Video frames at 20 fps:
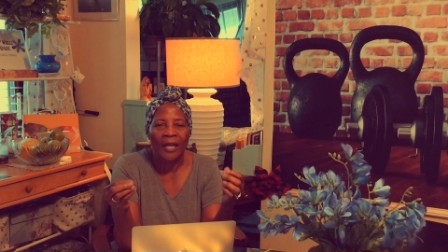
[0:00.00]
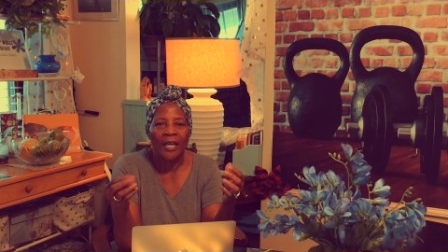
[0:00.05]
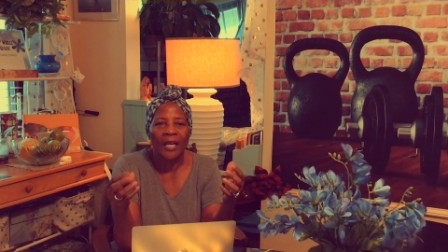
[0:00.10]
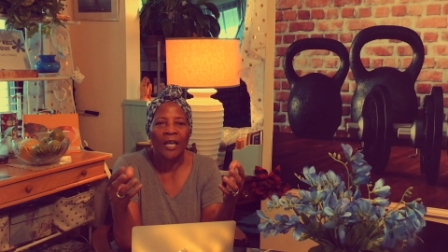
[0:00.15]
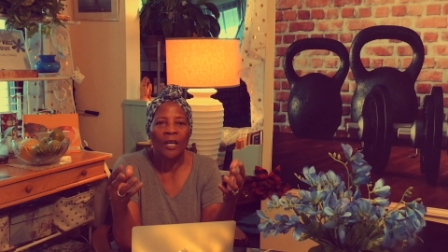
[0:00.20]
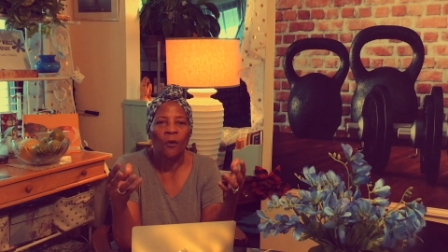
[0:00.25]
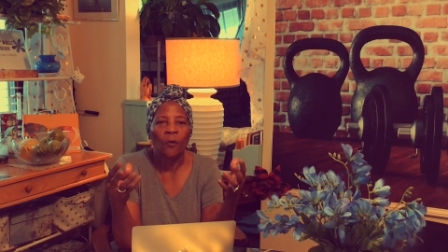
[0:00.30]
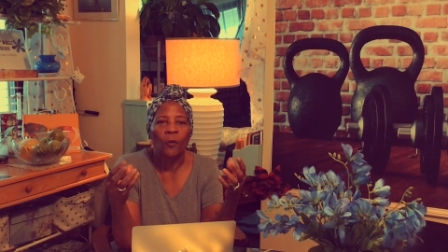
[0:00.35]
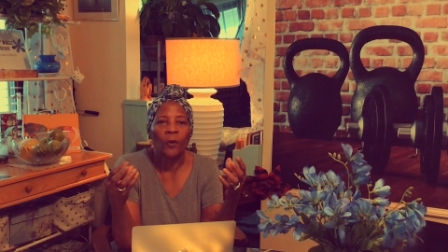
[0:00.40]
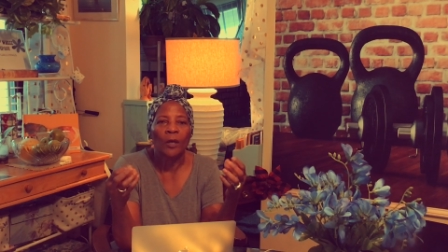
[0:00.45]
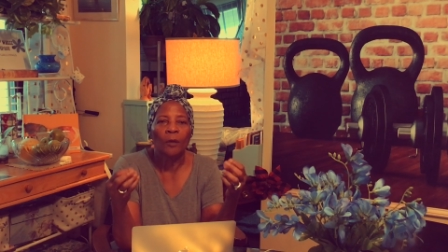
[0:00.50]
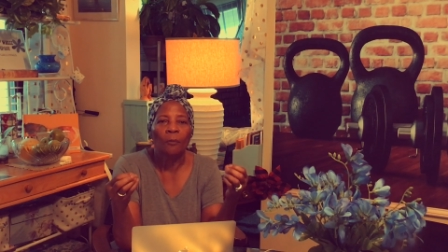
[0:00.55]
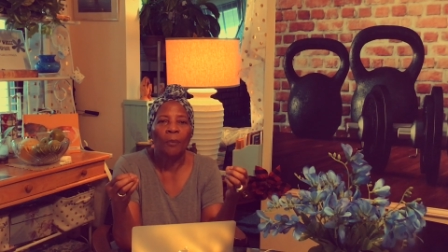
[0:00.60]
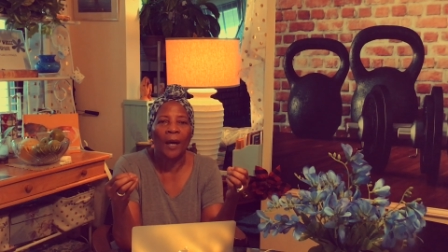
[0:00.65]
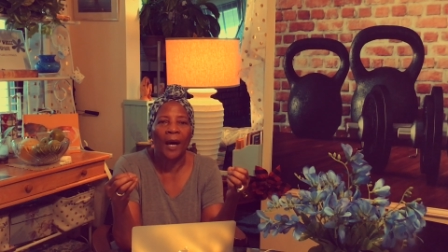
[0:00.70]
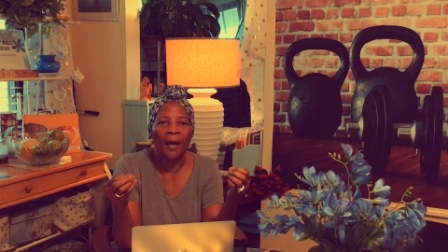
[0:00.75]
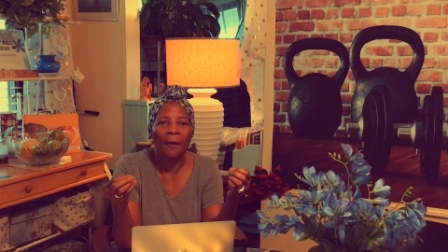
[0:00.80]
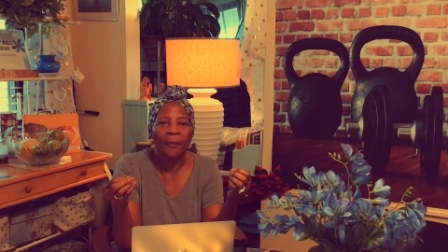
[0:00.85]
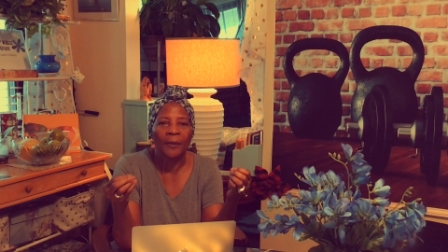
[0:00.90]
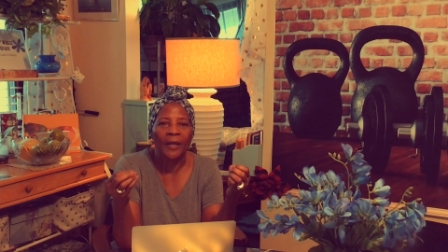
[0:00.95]
He
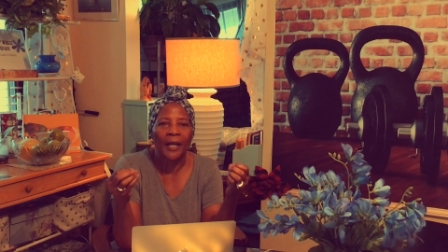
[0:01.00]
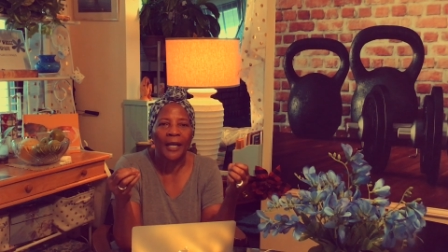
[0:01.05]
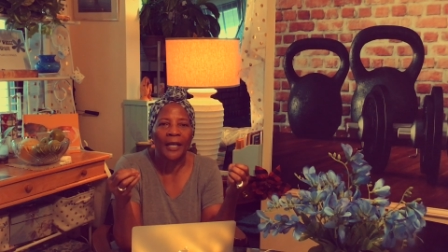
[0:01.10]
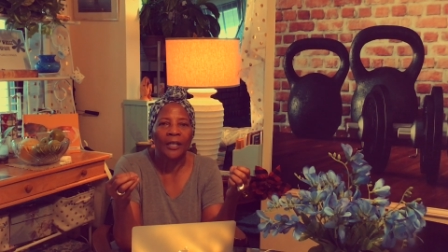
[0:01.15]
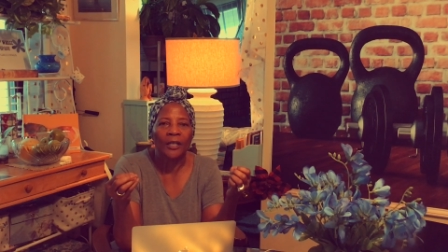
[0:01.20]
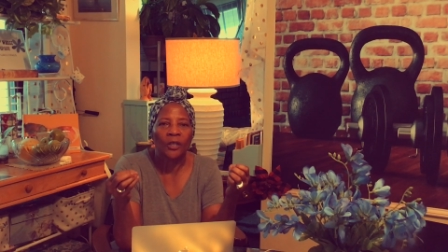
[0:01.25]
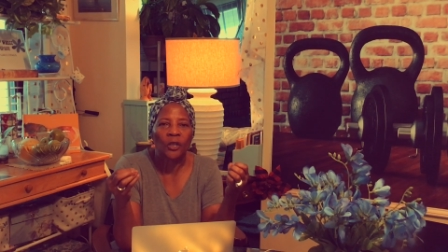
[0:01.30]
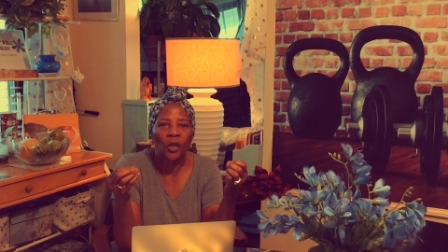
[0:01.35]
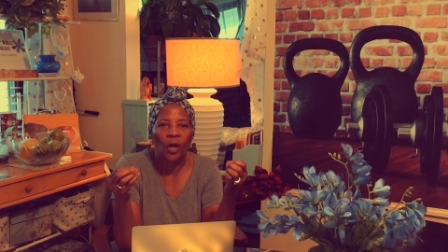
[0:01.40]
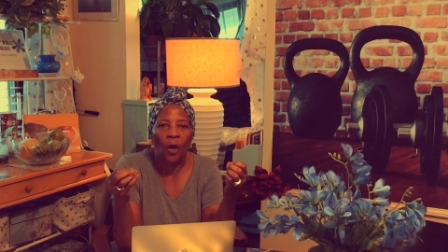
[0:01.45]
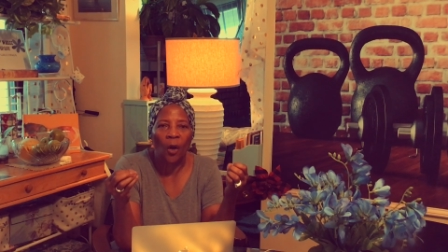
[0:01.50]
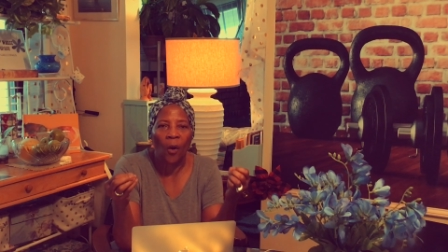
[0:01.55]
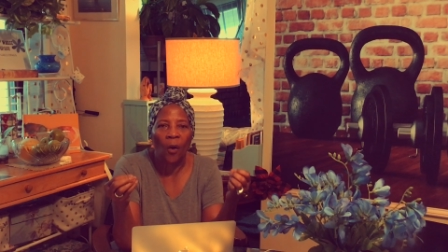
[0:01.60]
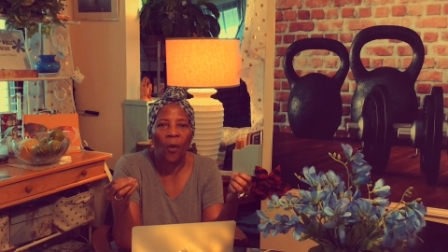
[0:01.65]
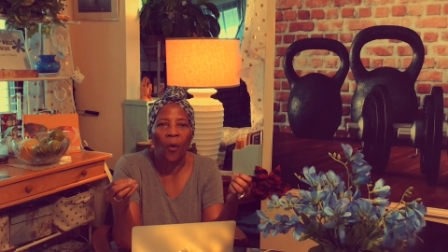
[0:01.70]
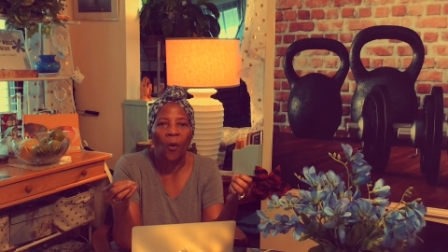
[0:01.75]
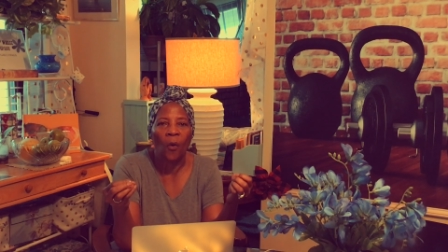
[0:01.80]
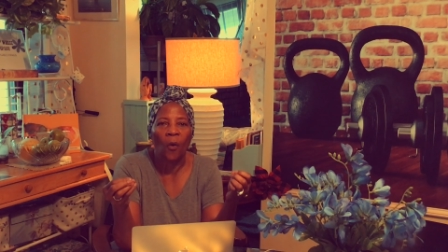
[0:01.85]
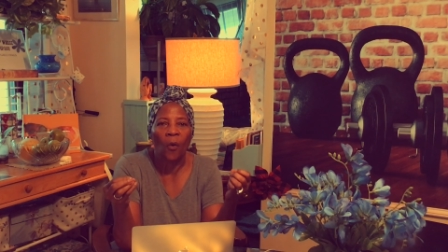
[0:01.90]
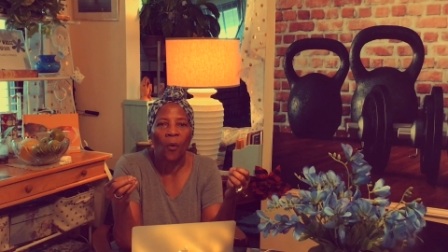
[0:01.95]
repopulated the
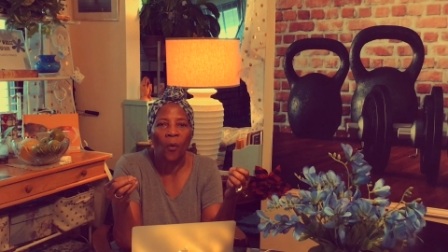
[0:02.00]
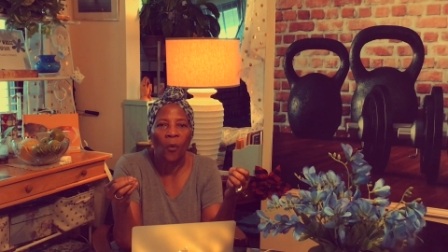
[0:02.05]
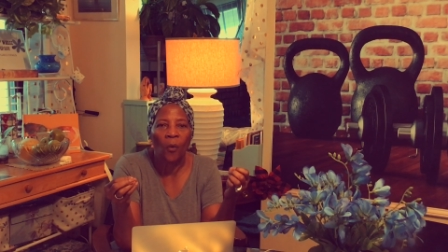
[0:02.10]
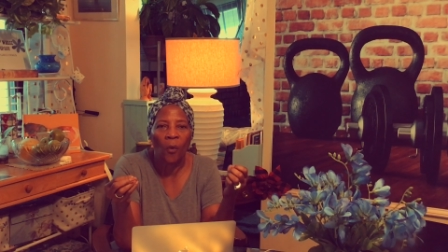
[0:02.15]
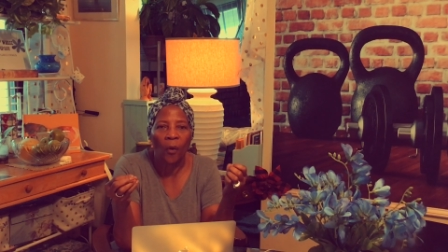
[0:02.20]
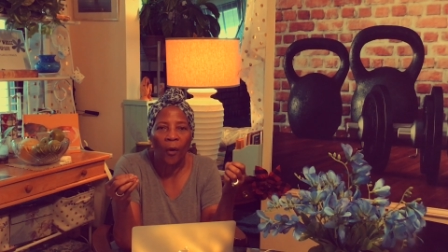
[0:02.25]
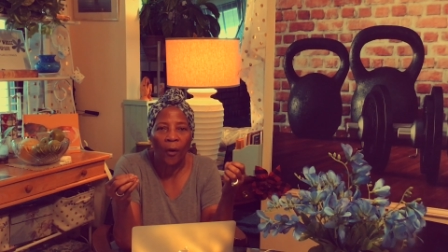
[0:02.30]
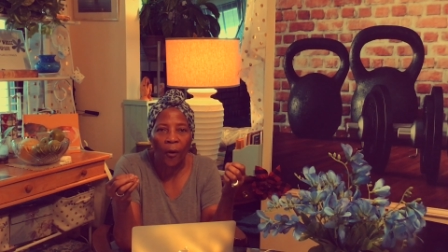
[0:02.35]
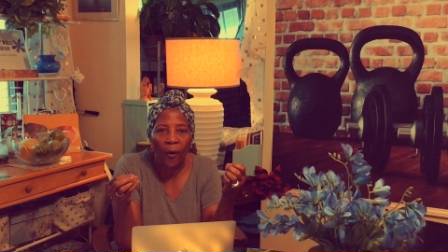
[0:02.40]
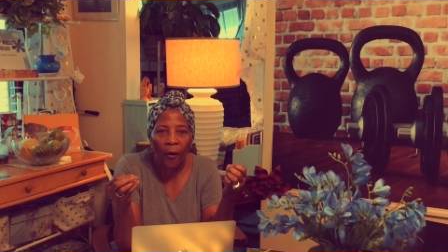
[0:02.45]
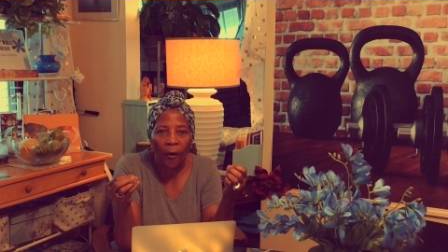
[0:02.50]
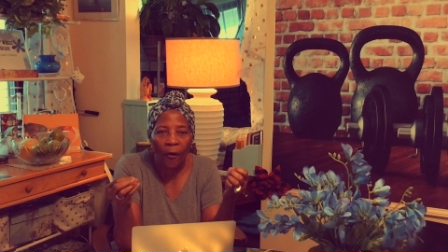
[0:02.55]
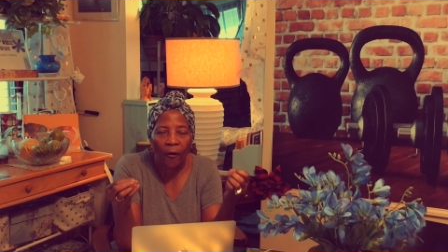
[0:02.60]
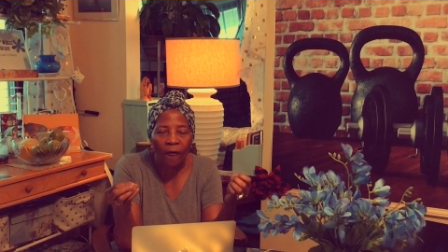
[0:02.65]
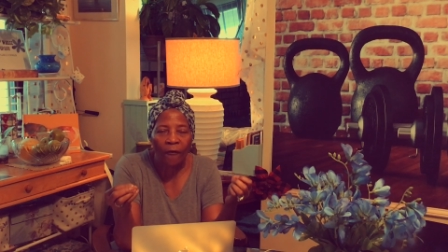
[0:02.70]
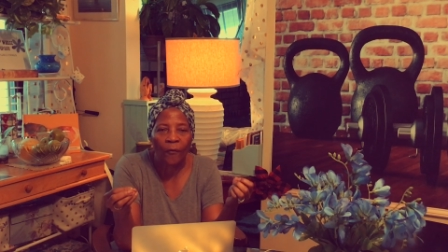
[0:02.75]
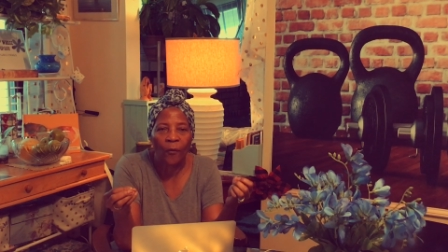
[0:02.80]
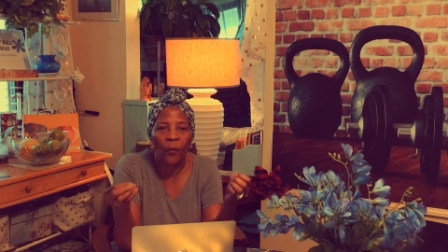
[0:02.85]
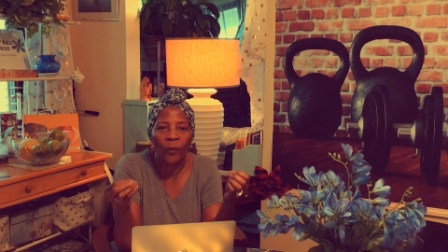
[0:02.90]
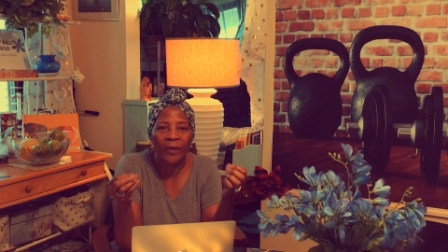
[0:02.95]
whole
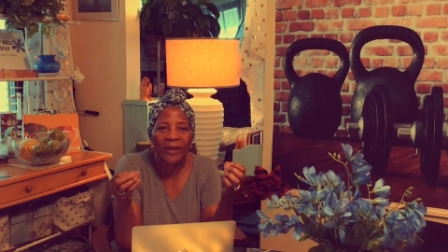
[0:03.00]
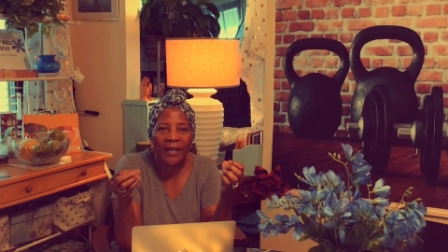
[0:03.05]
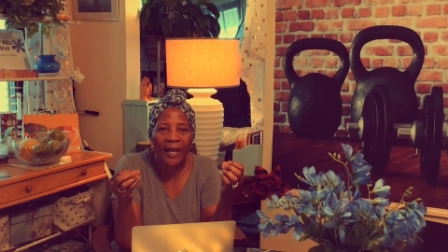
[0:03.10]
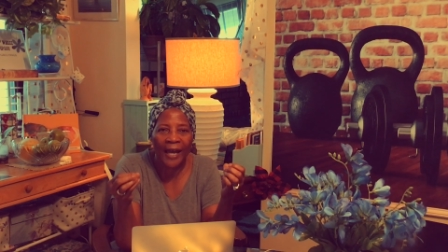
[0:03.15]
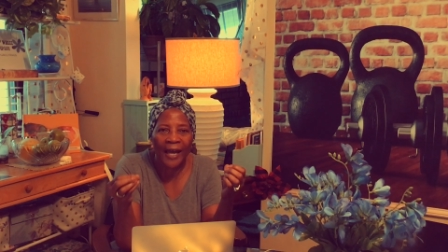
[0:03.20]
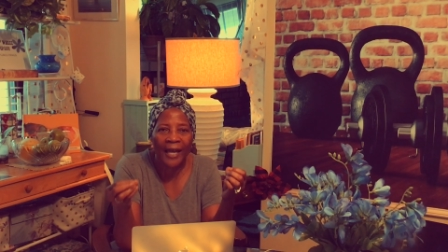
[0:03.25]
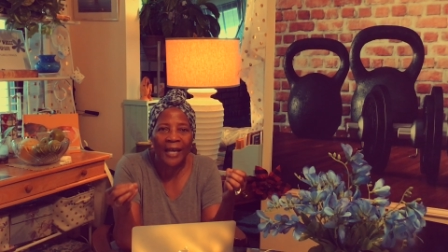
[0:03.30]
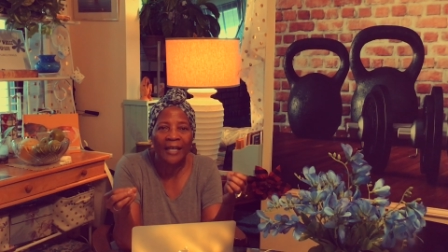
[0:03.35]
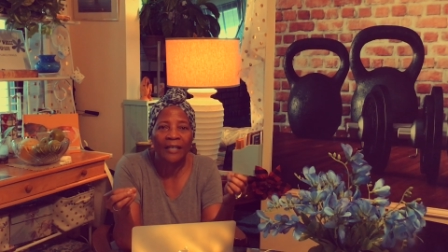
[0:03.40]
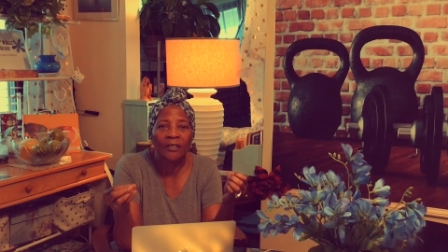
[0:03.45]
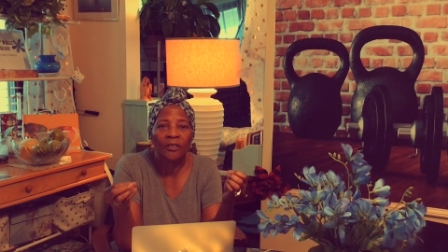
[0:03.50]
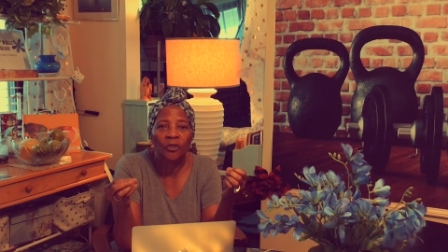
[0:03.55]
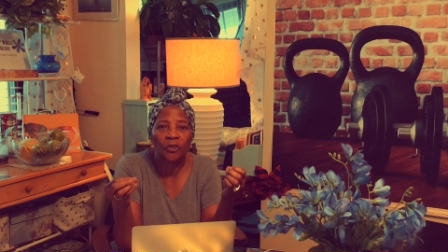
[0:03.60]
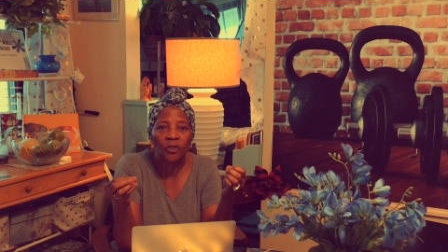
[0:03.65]
earth with eight